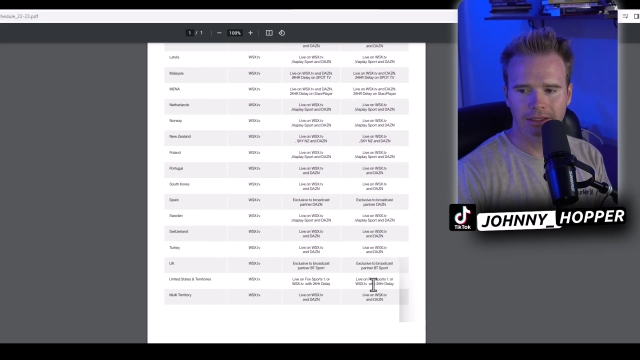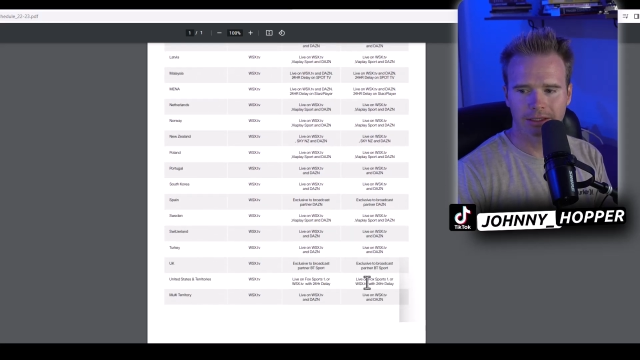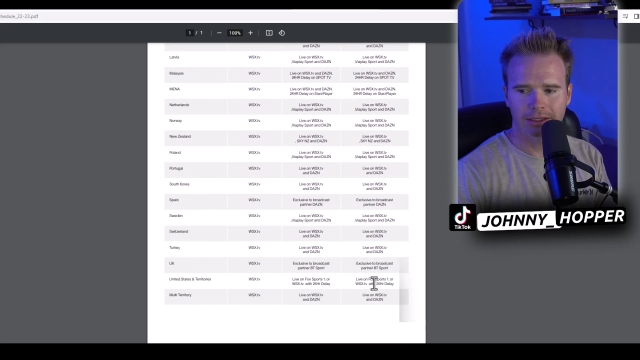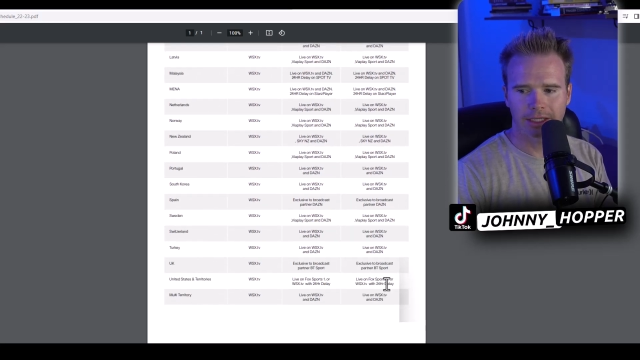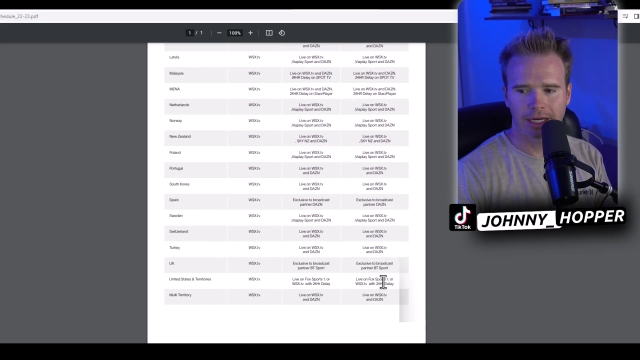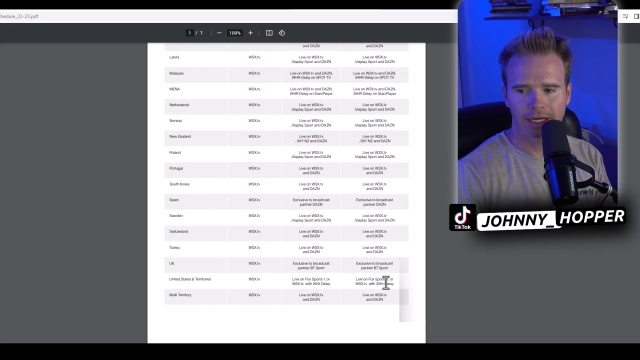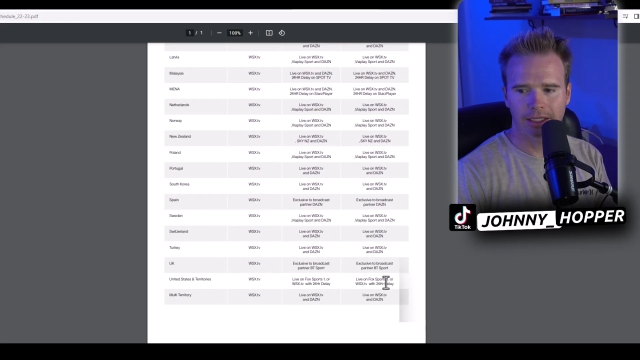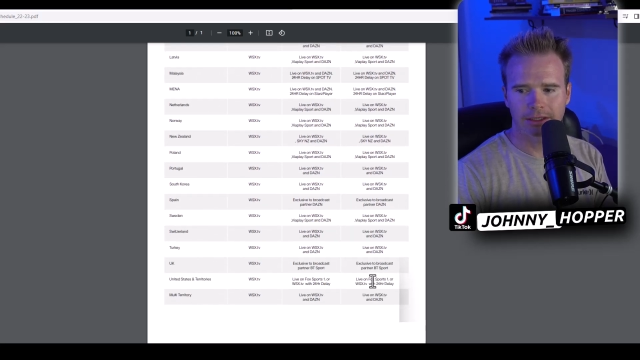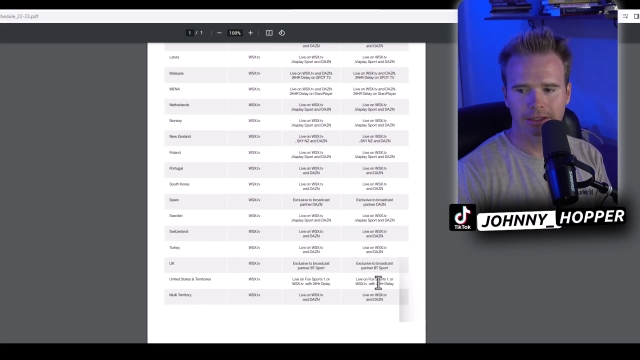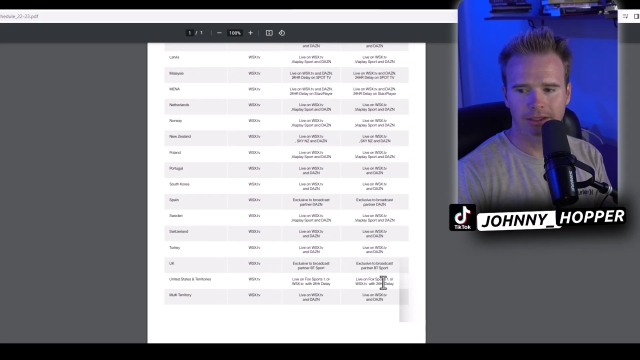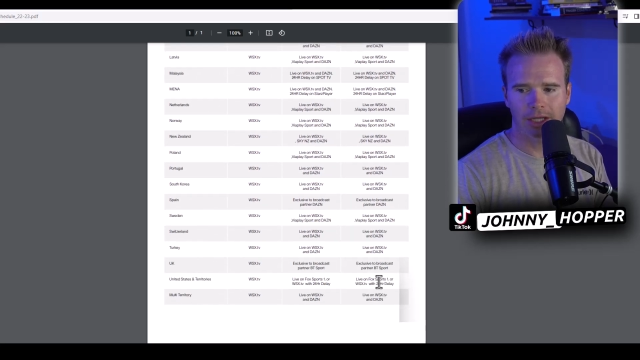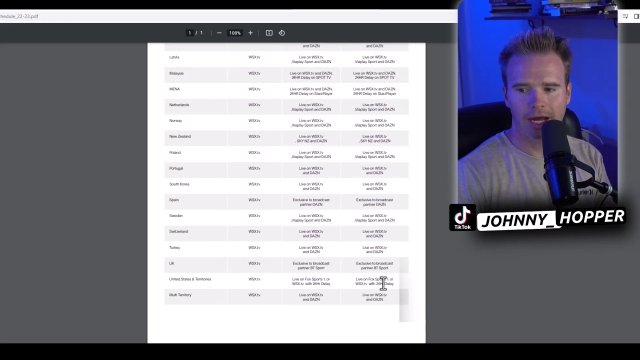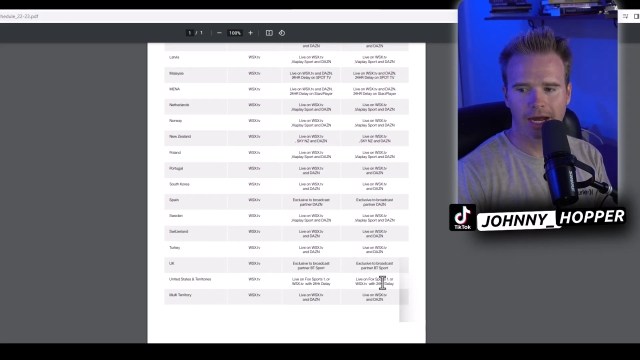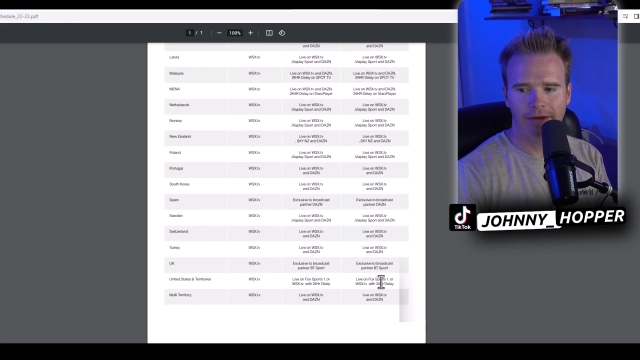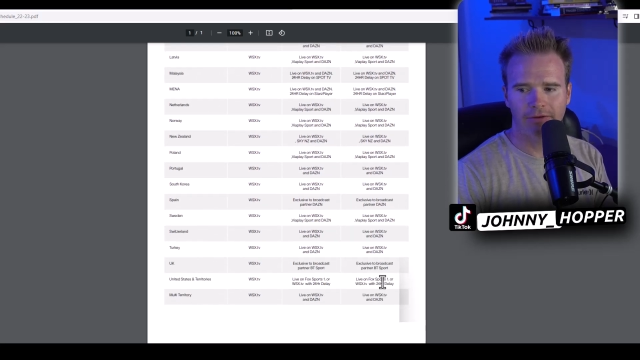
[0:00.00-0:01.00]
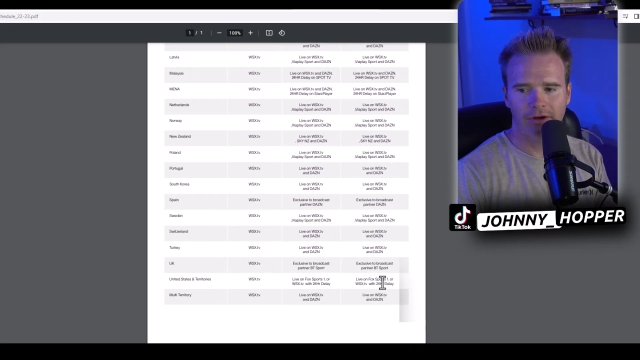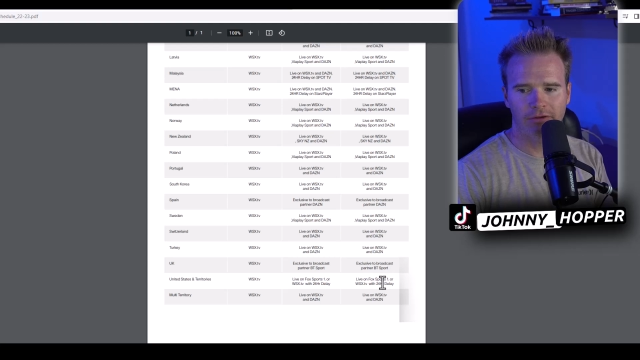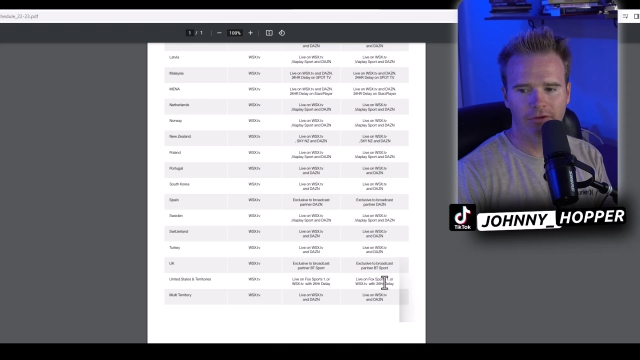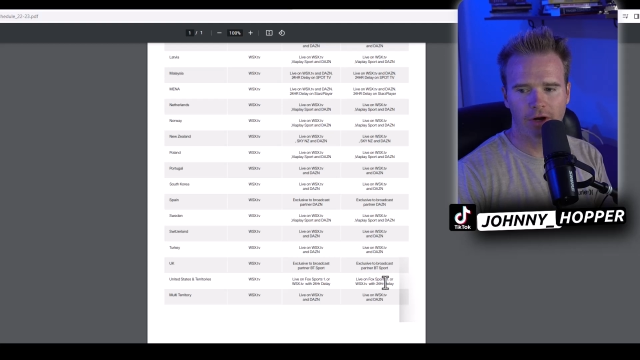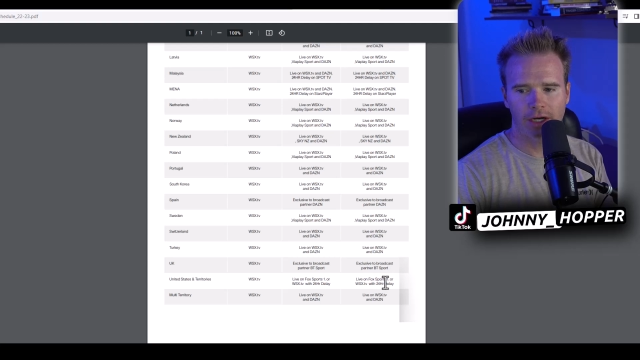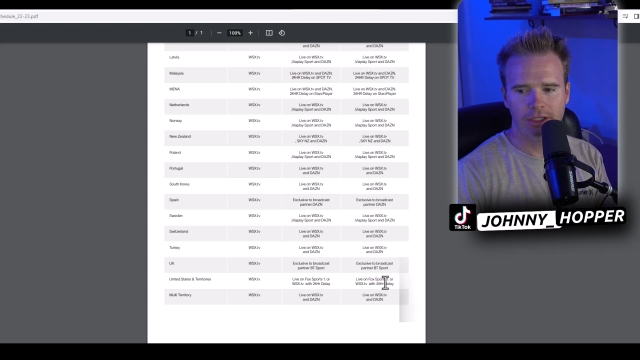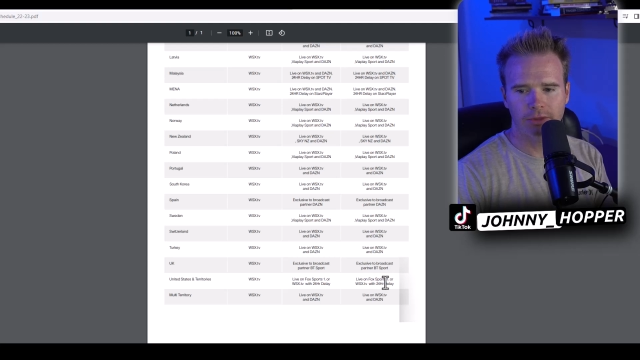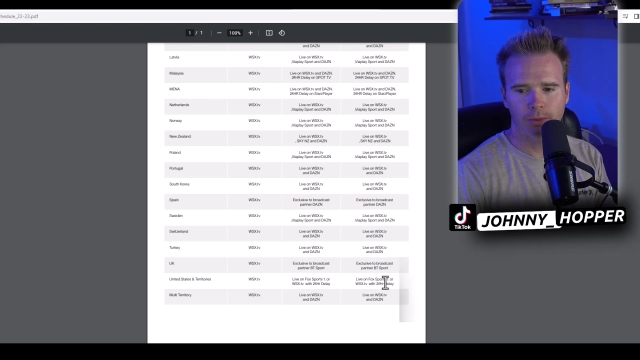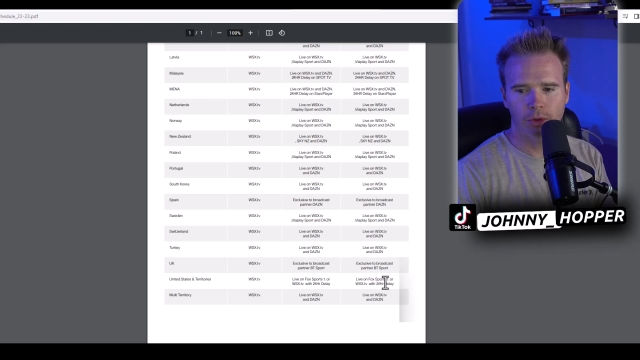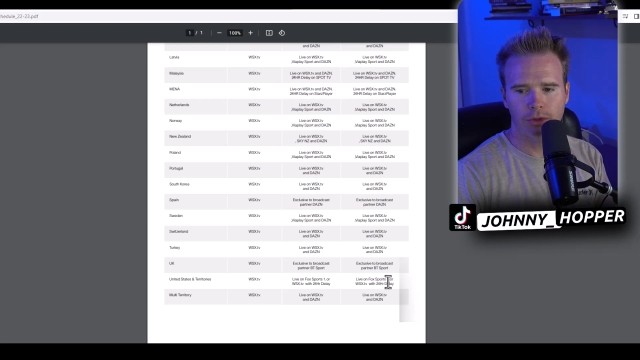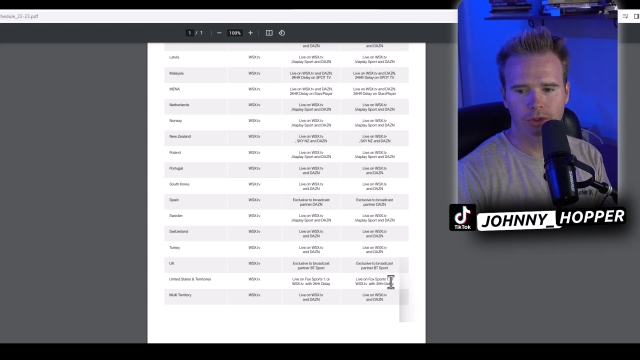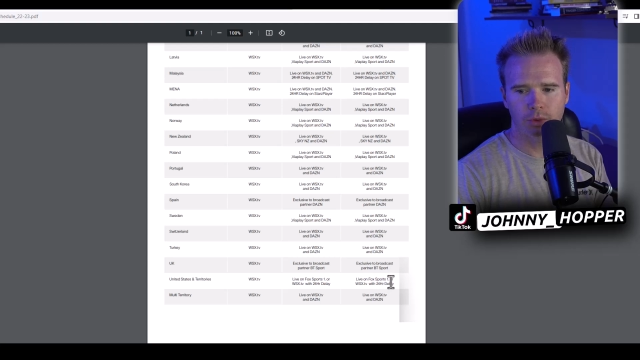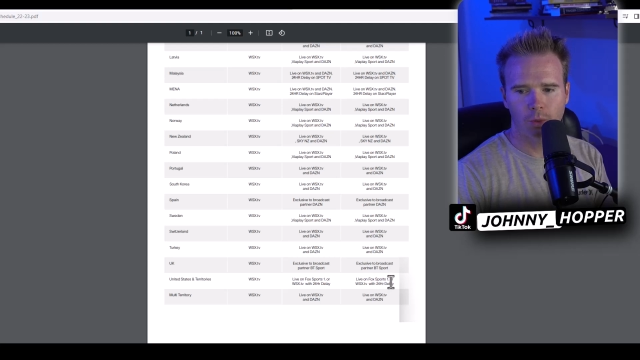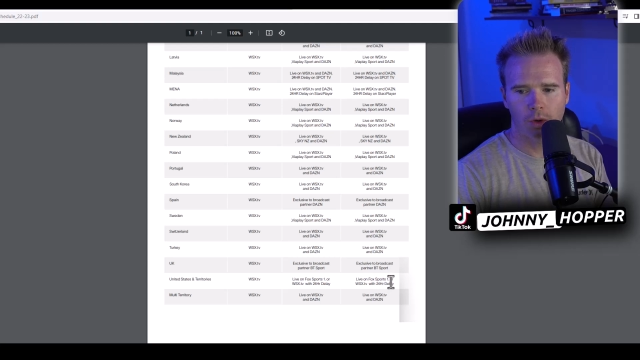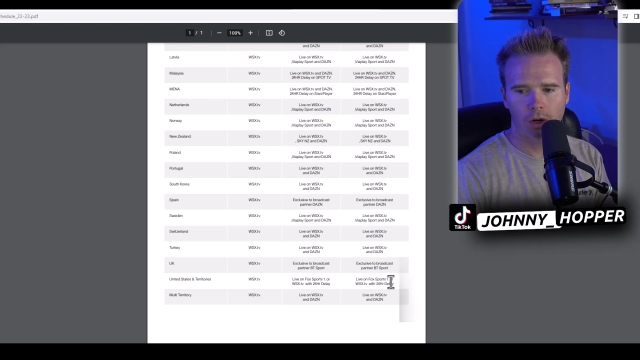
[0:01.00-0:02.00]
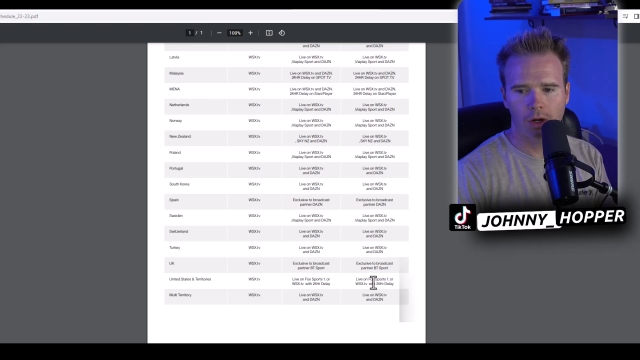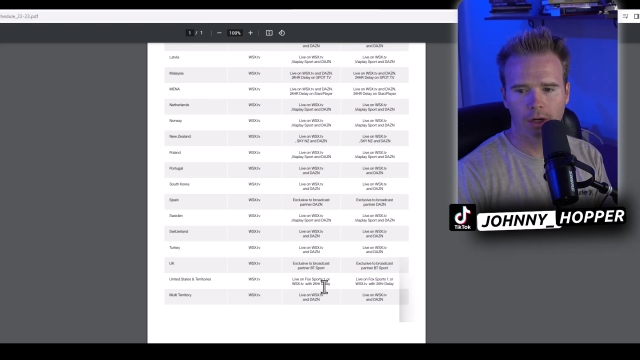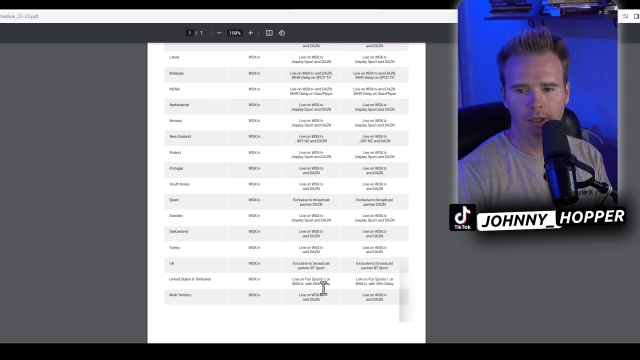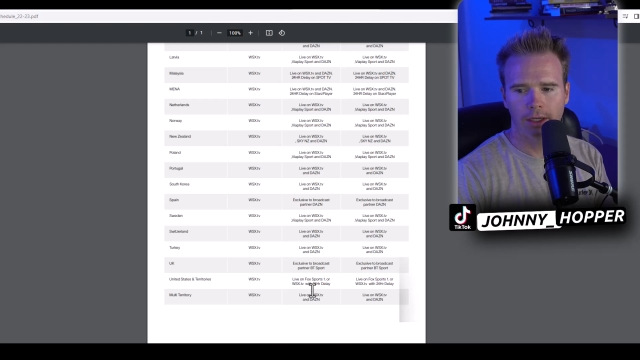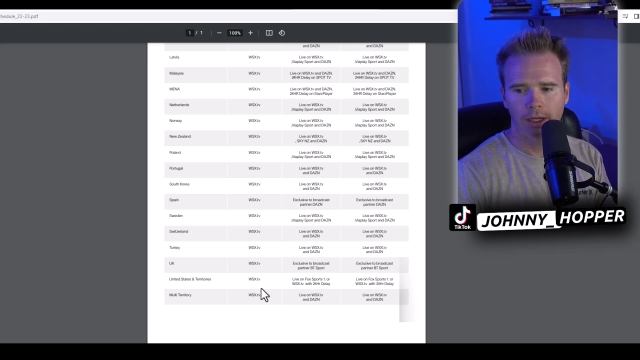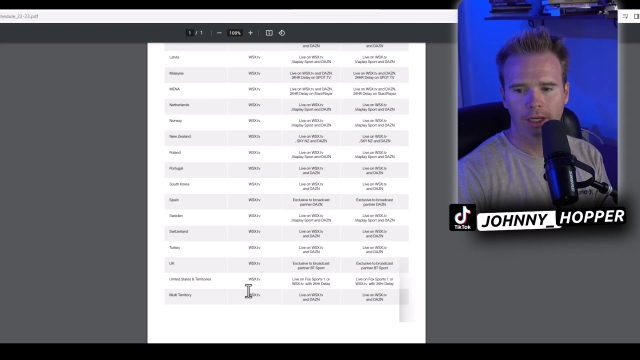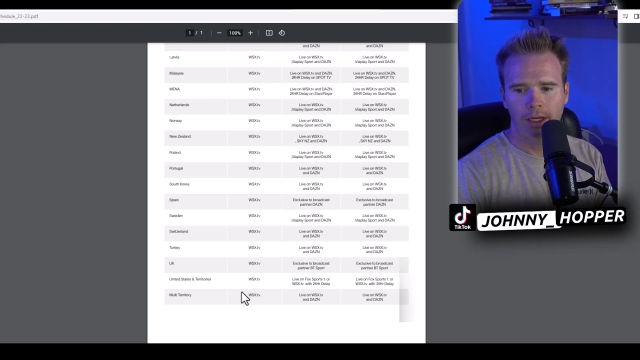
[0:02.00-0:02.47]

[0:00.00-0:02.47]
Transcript: says live on Fox Sports One.